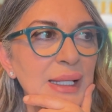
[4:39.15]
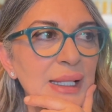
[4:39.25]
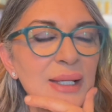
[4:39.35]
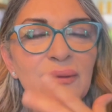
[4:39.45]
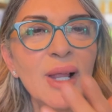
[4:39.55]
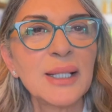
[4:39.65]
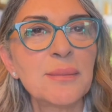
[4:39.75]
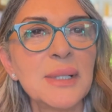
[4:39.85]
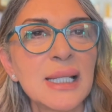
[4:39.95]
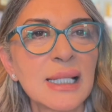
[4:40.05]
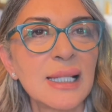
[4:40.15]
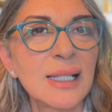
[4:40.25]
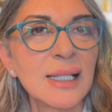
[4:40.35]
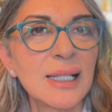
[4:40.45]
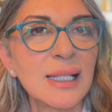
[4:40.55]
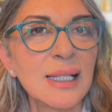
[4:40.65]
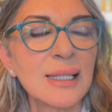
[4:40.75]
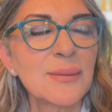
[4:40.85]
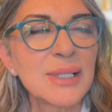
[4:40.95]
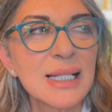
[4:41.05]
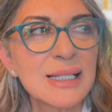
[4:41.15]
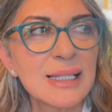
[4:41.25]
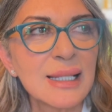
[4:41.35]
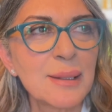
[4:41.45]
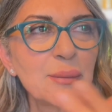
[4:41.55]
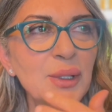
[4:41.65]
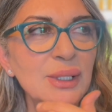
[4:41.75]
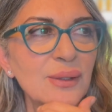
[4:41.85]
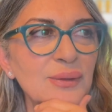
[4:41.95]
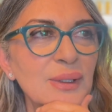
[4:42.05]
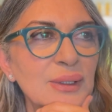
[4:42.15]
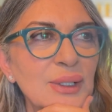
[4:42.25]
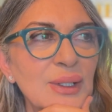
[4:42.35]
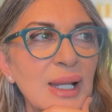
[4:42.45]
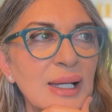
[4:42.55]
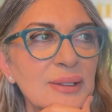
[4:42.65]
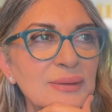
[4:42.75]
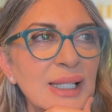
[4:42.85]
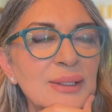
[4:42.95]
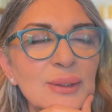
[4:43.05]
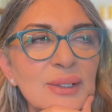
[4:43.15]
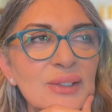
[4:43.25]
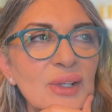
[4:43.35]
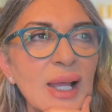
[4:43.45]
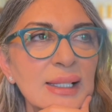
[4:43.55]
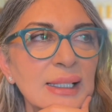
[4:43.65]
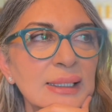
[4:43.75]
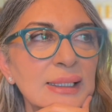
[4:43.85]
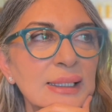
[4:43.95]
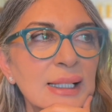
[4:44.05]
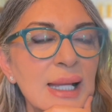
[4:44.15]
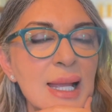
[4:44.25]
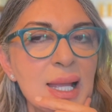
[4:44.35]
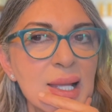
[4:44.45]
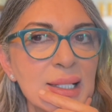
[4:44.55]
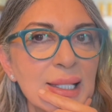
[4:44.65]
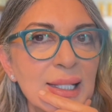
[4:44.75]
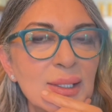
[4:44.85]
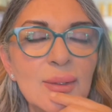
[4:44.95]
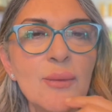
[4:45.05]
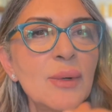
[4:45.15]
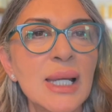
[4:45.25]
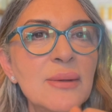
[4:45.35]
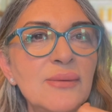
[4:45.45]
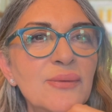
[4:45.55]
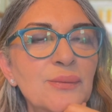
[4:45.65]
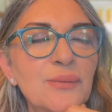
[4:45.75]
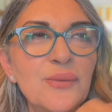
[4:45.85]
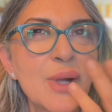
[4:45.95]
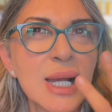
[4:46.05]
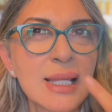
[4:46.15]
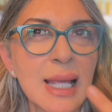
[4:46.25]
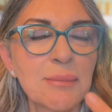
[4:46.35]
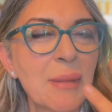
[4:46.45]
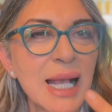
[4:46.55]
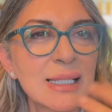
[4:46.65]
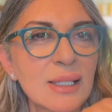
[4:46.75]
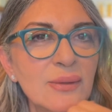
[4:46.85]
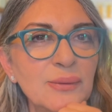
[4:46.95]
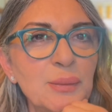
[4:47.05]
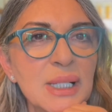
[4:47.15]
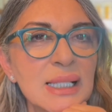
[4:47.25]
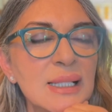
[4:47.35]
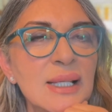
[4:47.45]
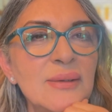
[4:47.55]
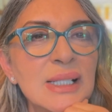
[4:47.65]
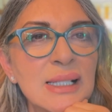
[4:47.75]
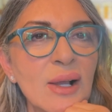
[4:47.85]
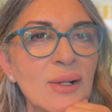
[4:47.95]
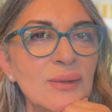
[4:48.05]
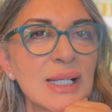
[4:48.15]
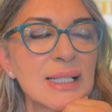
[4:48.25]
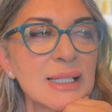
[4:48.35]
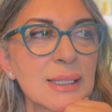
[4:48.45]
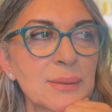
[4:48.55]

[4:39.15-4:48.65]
if, like me, there was a certain point of your life that you decided that you don't want to wear that mask of positivity always,